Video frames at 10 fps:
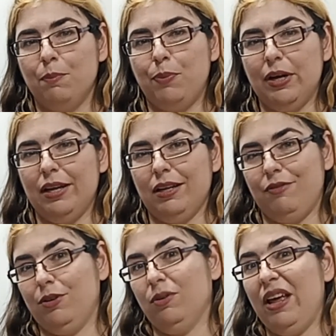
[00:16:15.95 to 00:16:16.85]
But if
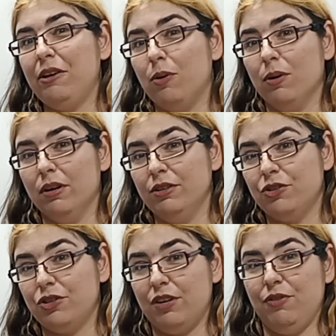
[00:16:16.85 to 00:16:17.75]
you like
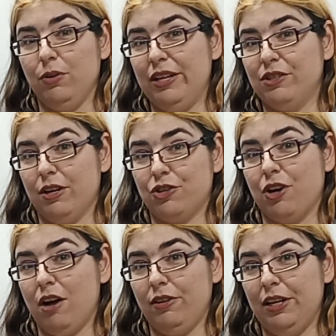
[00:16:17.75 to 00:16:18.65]
orange, if you like dark
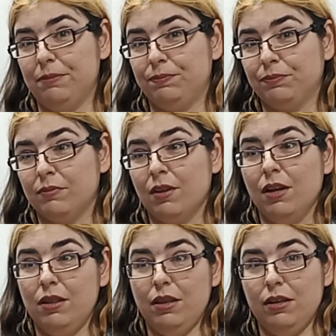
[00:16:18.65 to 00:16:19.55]
chocolate,
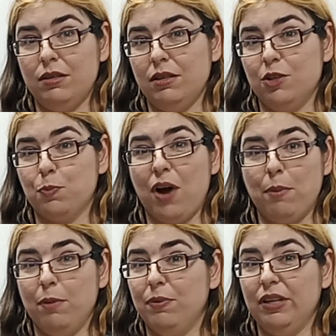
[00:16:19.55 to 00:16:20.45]
this is
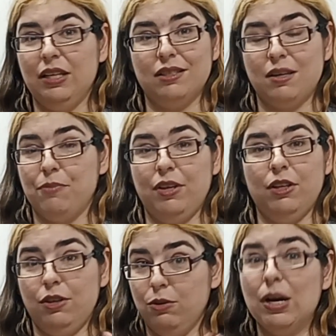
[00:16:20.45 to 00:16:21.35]
probably something
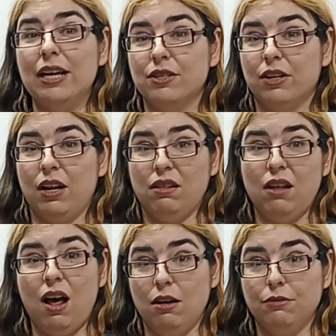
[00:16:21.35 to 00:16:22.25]
you guys are going to
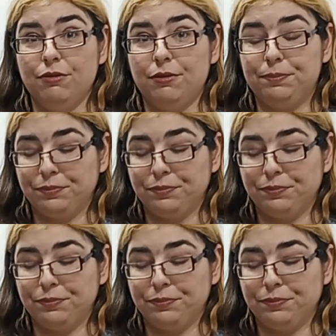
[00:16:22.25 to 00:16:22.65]
love.